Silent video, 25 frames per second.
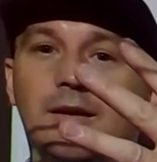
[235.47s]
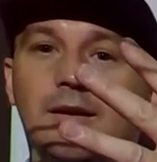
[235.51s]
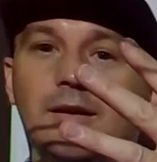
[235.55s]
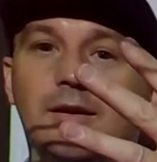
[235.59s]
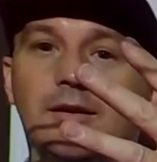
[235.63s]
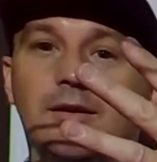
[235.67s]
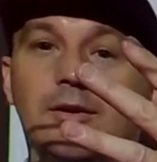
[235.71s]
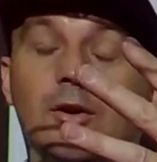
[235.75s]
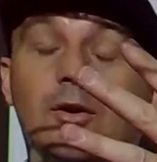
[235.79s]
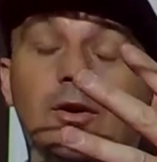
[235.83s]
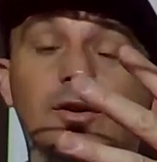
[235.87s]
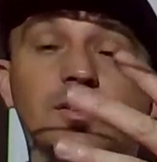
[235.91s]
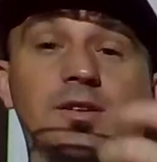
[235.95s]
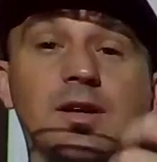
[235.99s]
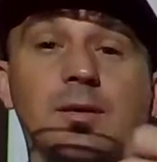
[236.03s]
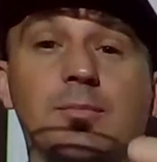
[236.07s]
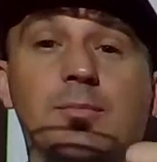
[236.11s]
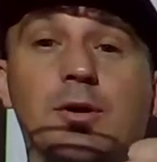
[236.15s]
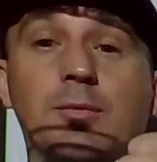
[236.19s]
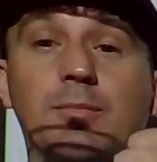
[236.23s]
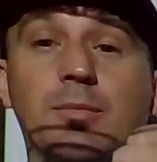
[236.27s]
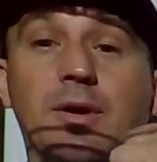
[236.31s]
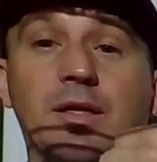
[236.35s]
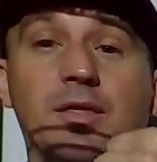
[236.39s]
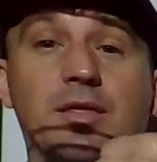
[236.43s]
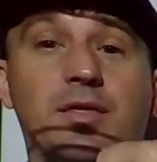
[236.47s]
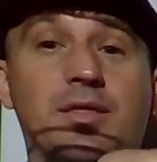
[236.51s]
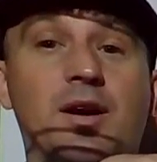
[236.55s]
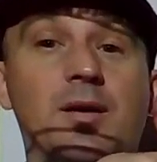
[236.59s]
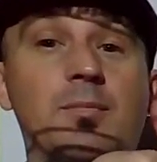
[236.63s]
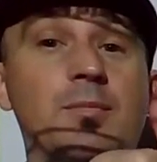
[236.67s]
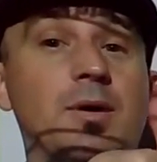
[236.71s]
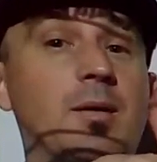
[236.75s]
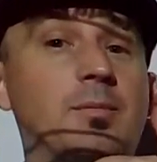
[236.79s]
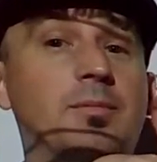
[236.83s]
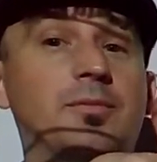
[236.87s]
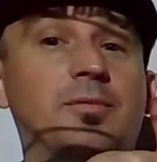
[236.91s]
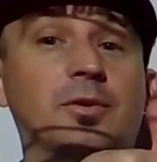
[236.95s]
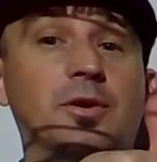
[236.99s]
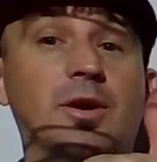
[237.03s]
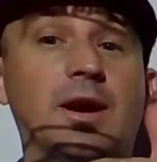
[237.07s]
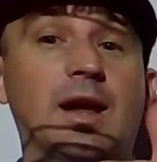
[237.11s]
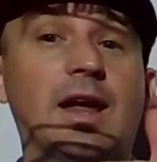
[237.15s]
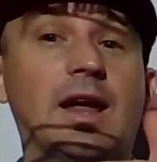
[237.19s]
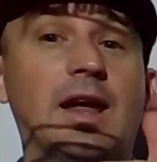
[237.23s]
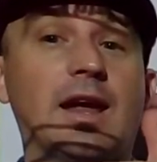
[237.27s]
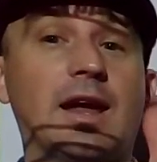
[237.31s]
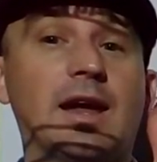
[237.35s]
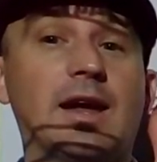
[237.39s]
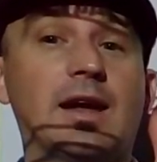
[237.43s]
Notice I put my thumb up for
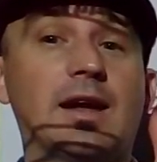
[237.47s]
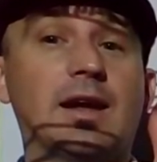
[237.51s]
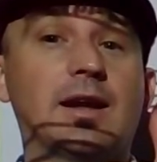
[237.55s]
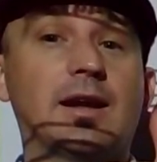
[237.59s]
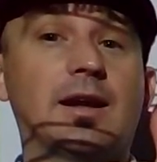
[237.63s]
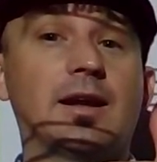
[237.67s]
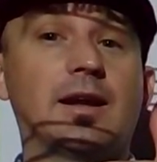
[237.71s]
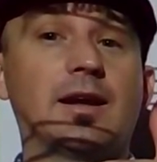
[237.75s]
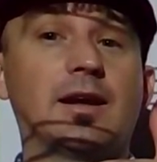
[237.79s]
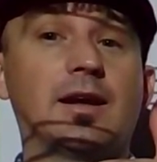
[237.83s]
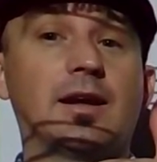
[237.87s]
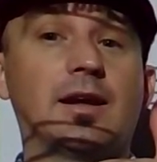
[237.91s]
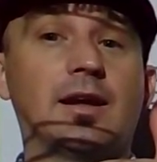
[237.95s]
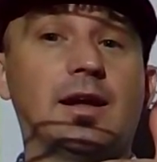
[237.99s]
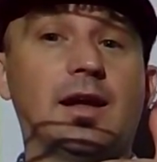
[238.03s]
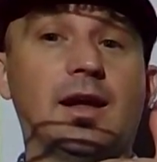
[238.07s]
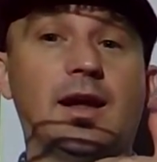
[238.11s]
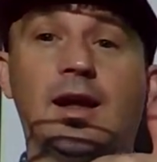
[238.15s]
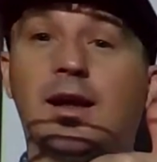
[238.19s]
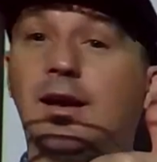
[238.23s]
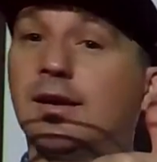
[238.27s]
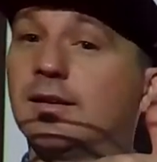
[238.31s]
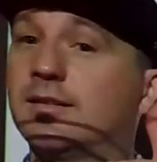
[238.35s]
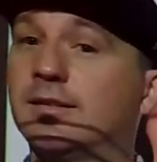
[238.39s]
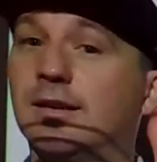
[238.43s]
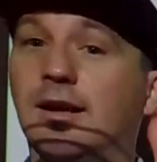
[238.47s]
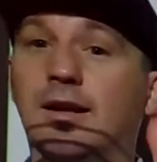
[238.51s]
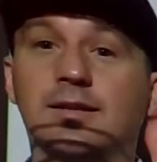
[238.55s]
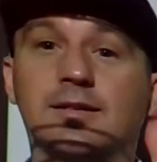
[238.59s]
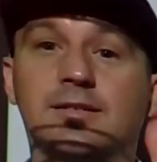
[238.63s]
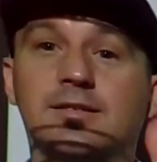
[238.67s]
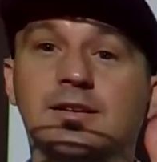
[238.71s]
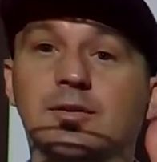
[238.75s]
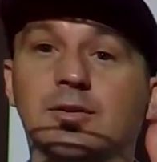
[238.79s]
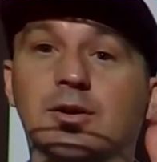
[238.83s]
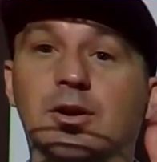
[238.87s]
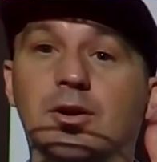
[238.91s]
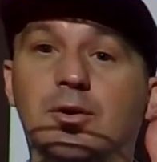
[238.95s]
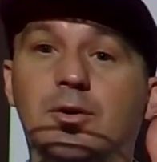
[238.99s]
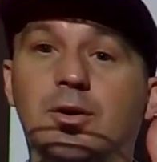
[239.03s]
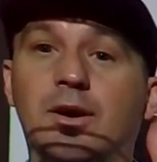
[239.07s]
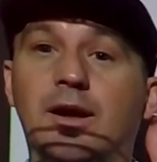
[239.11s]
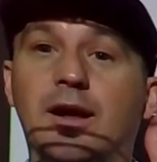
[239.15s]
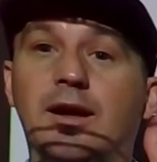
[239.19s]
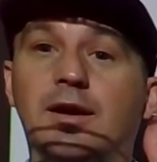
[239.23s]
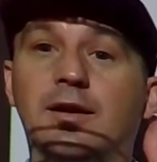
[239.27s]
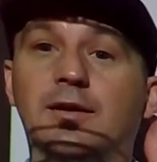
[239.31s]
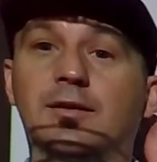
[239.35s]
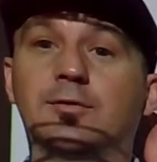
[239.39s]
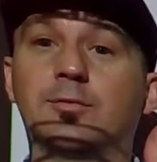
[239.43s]
A. A is not 0,
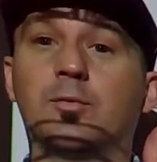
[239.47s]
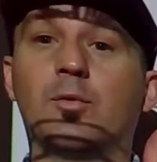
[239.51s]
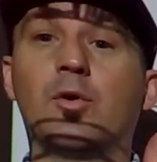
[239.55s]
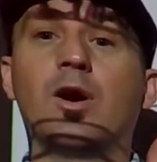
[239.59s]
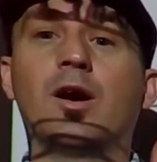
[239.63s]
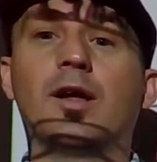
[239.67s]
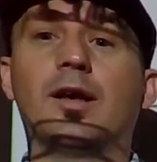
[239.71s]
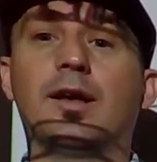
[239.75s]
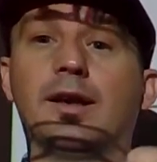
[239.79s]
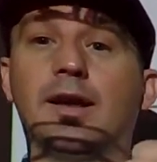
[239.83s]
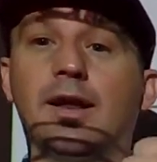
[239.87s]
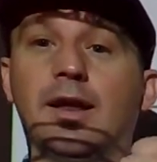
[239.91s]
A is 1.